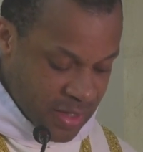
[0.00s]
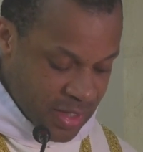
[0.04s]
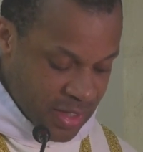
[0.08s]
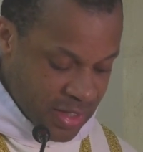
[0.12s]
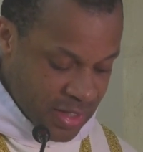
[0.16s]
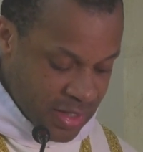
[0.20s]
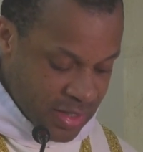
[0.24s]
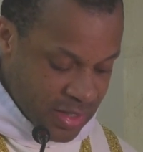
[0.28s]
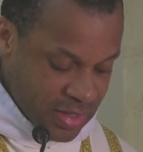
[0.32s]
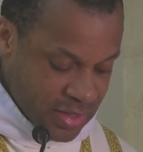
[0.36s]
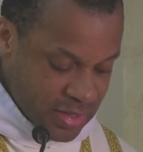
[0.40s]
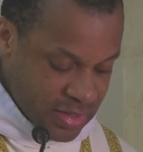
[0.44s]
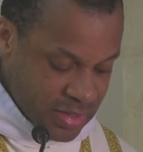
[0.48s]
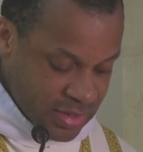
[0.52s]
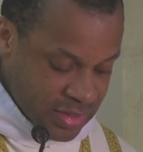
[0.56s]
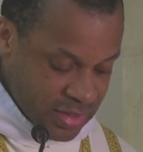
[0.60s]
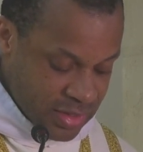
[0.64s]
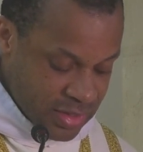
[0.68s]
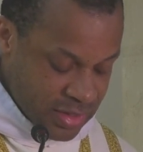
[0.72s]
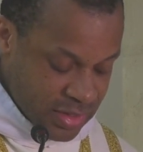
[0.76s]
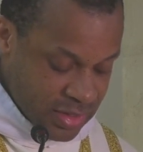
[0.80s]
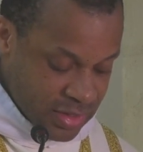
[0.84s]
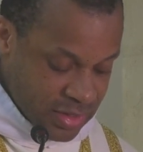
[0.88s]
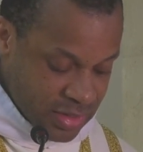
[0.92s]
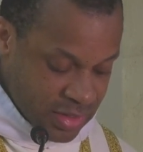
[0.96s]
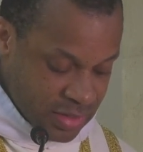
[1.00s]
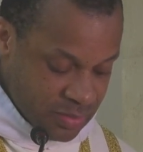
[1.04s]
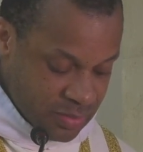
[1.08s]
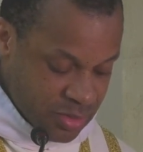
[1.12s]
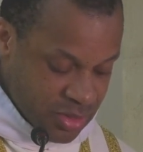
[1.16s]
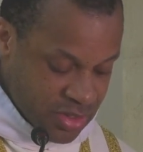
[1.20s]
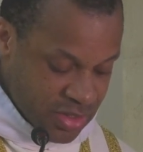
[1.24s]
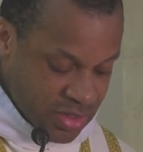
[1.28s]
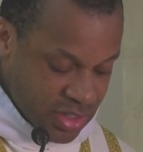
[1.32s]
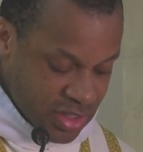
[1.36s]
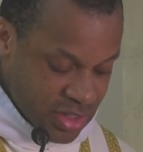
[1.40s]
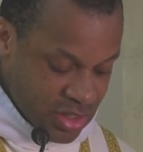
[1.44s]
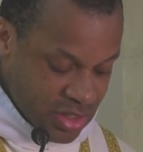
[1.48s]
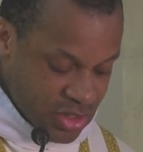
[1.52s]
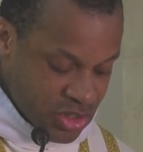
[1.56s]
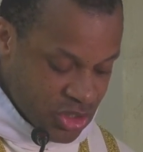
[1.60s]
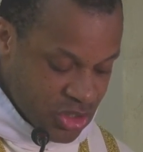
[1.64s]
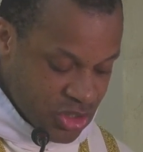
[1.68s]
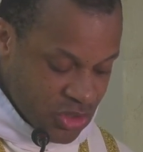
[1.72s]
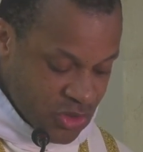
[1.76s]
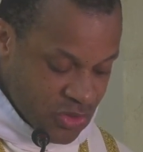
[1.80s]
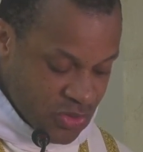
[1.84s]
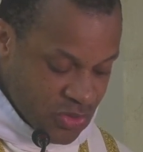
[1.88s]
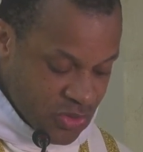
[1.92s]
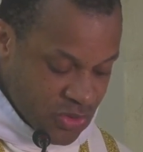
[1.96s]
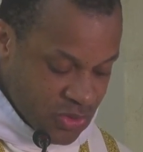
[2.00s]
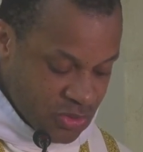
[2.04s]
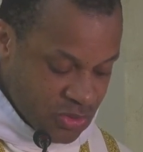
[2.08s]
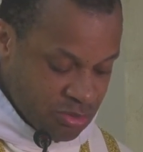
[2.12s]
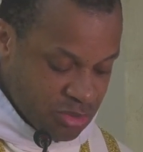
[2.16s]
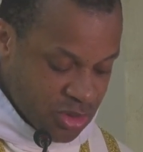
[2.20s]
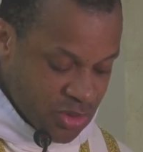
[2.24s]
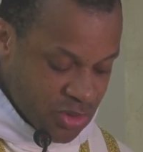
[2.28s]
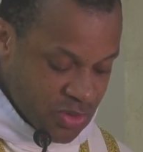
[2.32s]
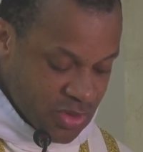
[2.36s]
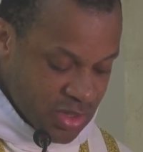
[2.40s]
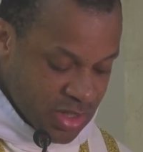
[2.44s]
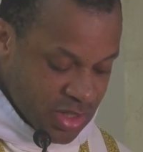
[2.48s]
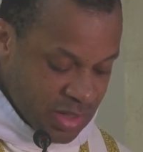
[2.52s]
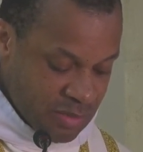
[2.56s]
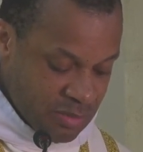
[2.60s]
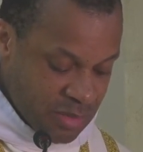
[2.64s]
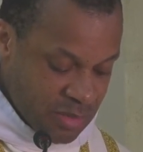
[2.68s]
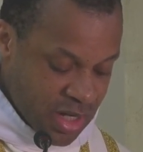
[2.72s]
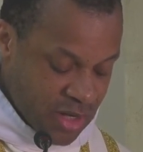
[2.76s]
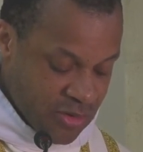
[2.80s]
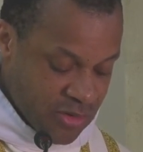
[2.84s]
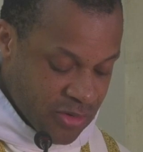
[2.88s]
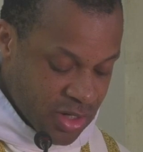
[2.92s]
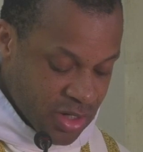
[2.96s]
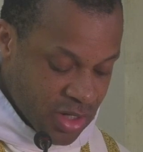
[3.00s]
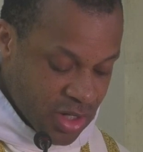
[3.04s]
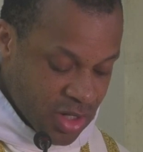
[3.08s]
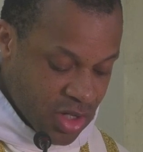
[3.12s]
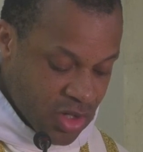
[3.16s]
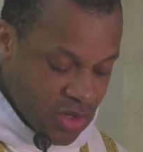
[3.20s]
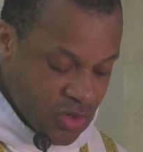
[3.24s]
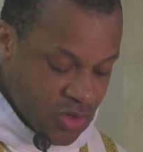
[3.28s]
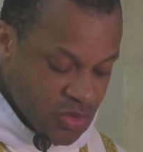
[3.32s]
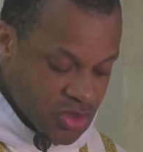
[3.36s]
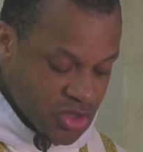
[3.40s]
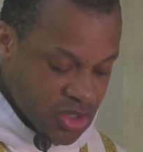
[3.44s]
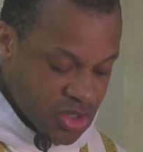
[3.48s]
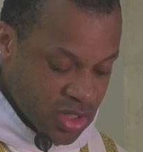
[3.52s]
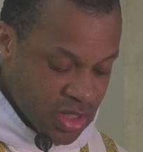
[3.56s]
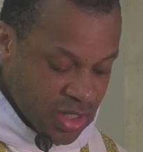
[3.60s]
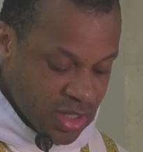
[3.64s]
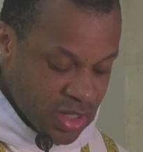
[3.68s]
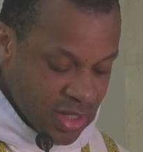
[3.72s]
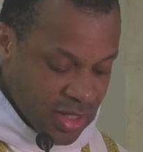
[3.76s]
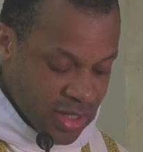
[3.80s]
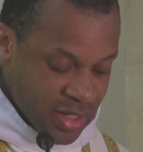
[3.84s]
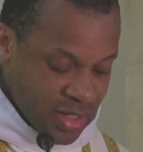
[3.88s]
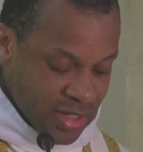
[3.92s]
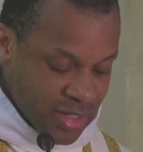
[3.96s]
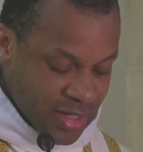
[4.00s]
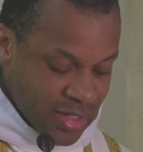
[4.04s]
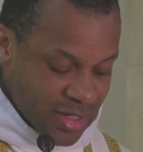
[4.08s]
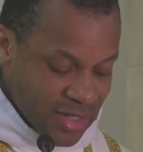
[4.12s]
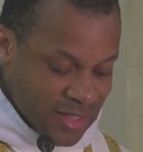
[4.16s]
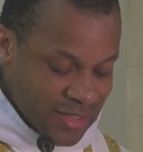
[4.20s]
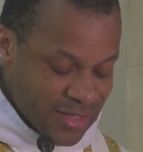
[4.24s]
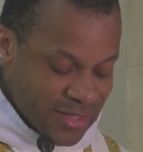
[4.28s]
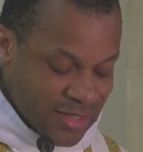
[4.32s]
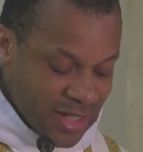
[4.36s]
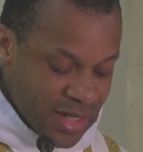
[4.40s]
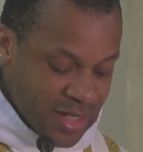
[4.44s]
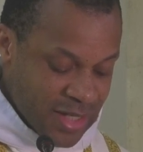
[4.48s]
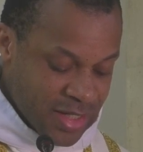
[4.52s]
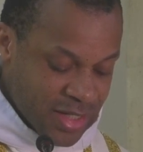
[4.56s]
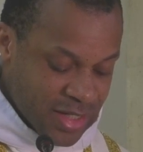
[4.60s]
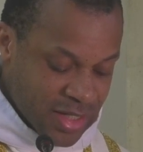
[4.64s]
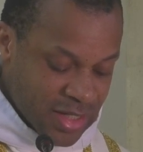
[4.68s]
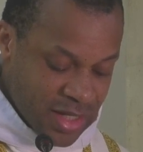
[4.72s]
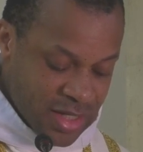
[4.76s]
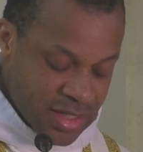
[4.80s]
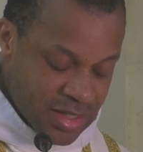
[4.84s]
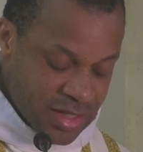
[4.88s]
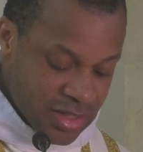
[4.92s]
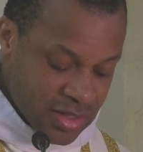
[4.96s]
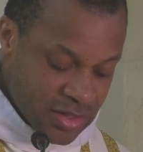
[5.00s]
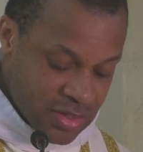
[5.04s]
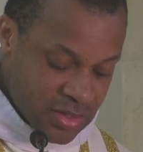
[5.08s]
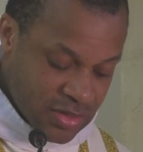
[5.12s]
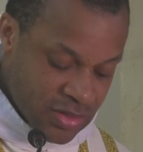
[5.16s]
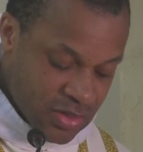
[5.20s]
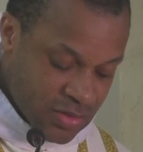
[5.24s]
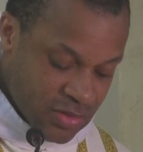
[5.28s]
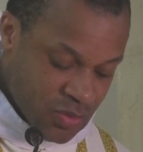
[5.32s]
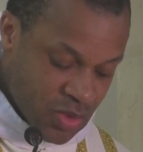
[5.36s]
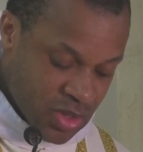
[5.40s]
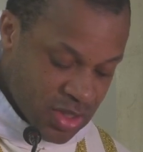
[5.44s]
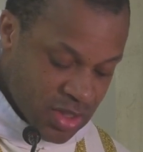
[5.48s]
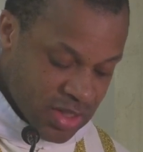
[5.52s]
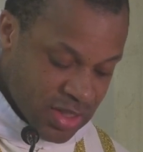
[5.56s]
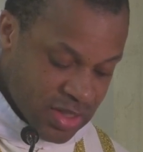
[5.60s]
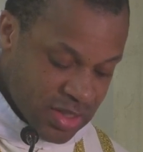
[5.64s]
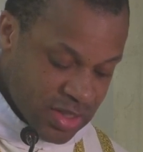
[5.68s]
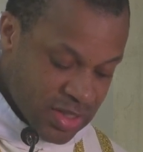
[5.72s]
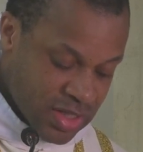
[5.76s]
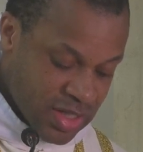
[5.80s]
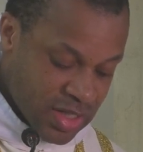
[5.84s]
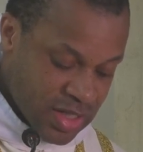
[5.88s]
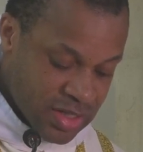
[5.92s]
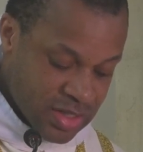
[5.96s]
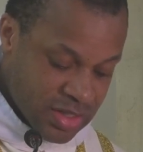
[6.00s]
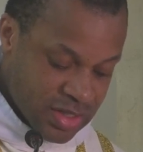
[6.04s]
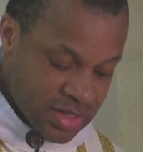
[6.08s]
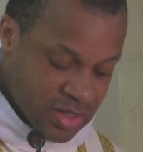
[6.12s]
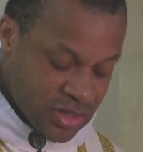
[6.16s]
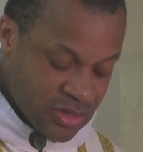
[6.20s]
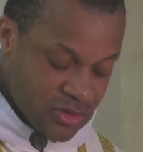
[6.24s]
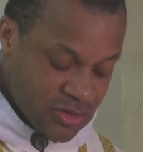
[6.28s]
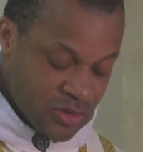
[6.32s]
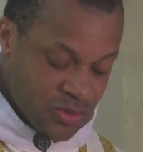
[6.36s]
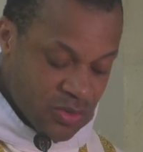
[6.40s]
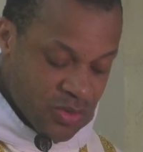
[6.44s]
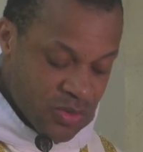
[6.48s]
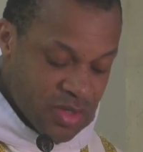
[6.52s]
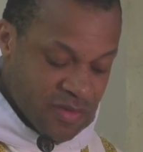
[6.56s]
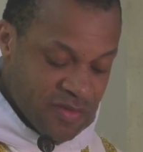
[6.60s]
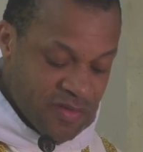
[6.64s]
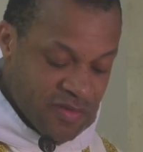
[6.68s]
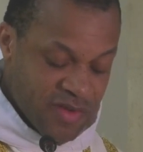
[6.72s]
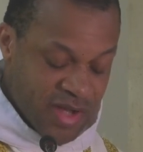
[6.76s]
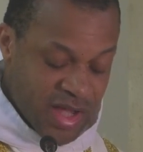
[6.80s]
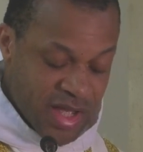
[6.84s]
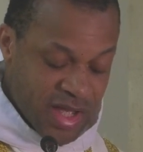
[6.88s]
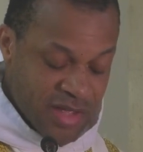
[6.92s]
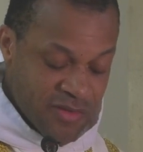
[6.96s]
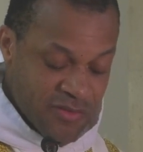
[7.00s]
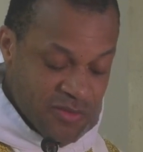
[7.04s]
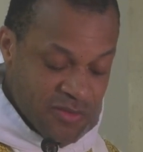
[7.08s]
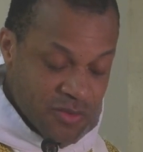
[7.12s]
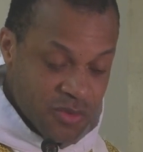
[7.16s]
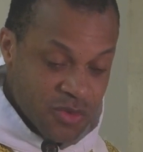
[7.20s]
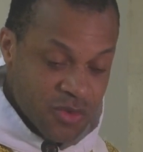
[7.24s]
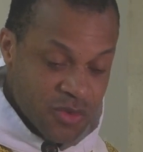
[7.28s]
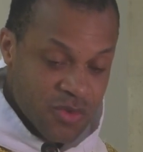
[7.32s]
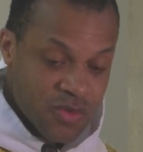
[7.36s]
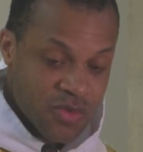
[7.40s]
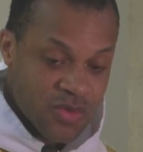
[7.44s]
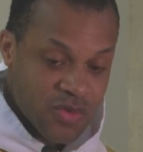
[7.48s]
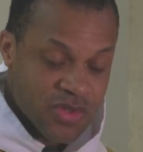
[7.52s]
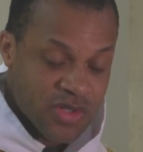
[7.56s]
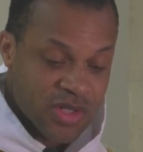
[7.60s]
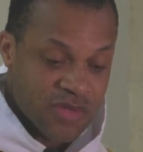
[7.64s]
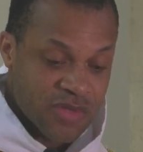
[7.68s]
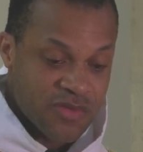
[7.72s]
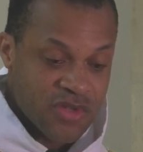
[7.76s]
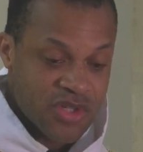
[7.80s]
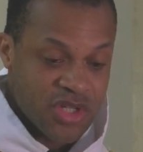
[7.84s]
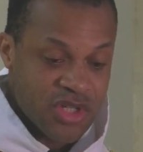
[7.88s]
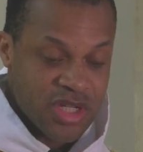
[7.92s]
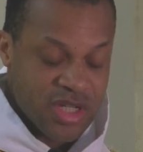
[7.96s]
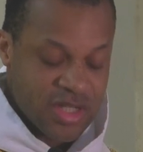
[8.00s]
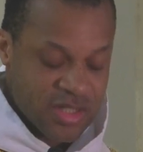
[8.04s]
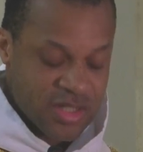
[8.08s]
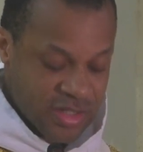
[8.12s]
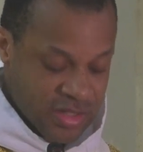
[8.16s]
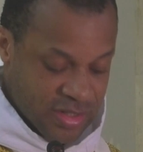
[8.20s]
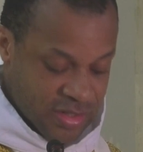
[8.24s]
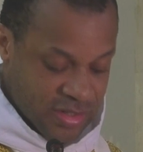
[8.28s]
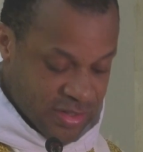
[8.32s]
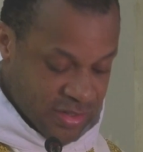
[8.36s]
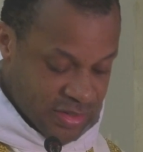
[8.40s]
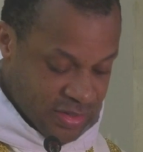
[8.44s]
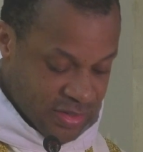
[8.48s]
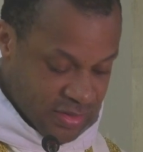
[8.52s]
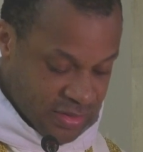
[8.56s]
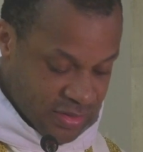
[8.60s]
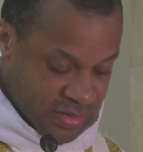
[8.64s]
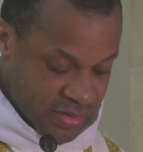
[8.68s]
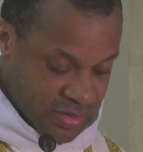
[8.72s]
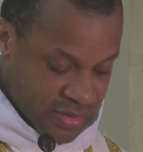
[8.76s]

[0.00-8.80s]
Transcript: and uh, a particular show called Building a Marian Culture, has dedicated what it does to the five wounds of Jesus.